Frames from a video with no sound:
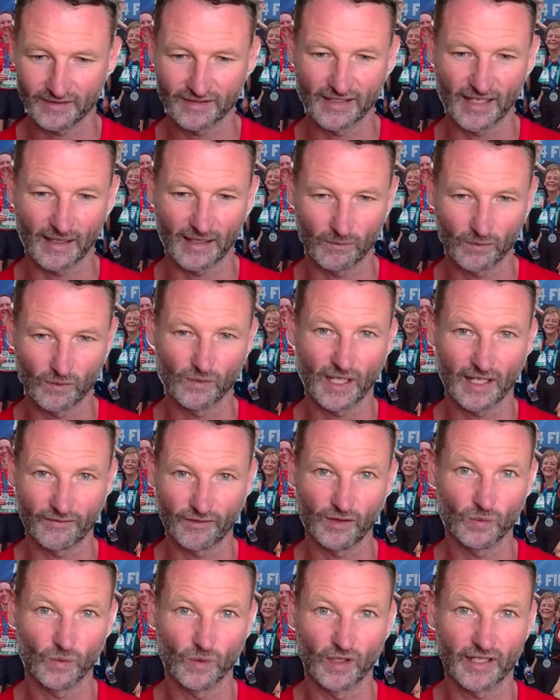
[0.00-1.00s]
that will have
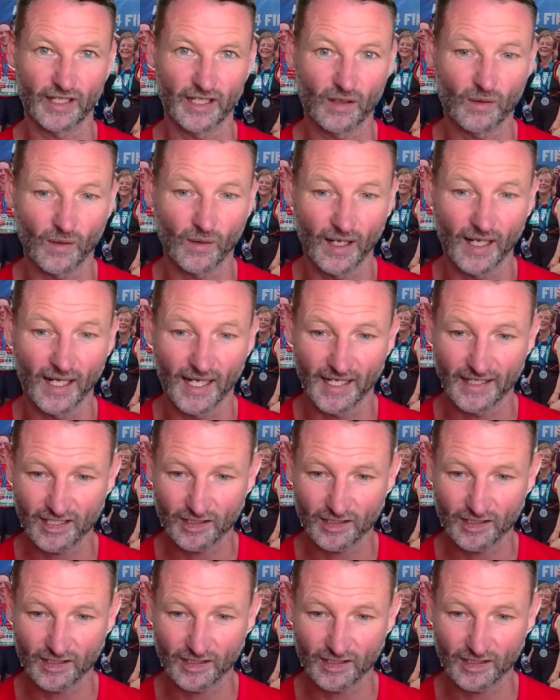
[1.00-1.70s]
you working quite hard,